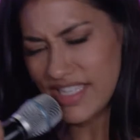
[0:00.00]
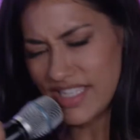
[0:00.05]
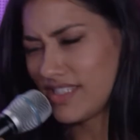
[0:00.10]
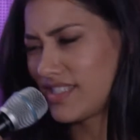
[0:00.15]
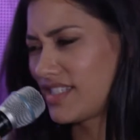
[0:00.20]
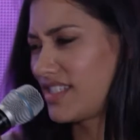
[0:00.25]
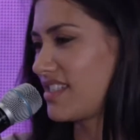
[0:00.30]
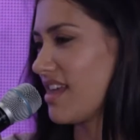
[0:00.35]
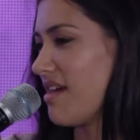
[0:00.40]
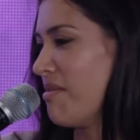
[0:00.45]

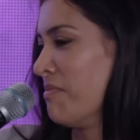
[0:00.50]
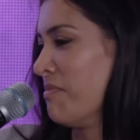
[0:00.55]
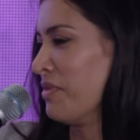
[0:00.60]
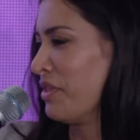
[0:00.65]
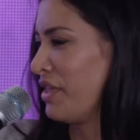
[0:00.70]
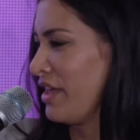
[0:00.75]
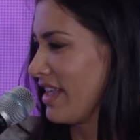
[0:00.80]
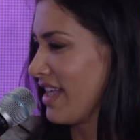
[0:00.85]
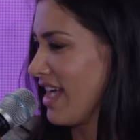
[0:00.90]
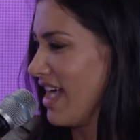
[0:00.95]
something
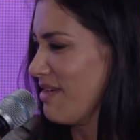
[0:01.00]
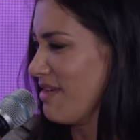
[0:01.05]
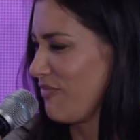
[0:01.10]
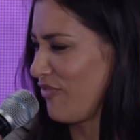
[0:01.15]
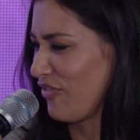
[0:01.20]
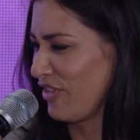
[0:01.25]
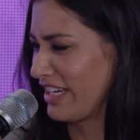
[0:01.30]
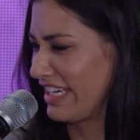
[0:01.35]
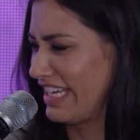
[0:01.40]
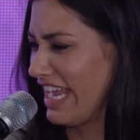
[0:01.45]
I'm
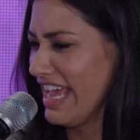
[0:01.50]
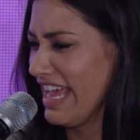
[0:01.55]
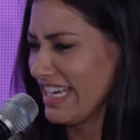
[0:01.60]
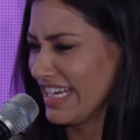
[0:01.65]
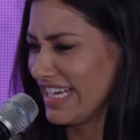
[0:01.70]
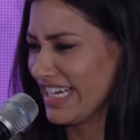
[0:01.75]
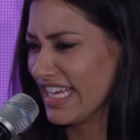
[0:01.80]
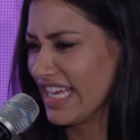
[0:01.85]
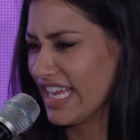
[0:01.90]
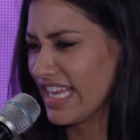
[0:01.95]

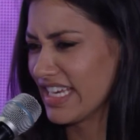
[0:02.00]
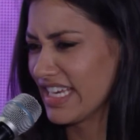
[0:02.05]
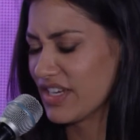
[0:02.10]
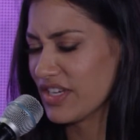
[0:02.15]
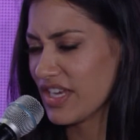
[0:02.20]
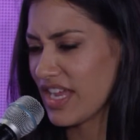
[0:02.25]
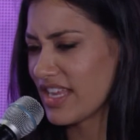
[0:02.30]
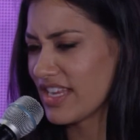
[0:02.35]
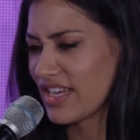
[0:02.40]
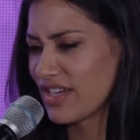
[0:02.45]
forgetting. I
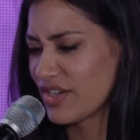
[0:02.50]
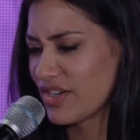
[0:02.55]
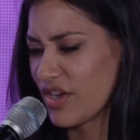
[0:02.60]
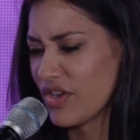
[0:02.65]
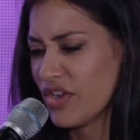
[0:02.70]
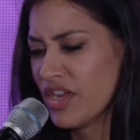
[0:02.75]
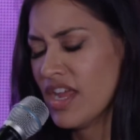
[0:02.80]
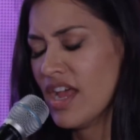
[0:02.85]
don't know.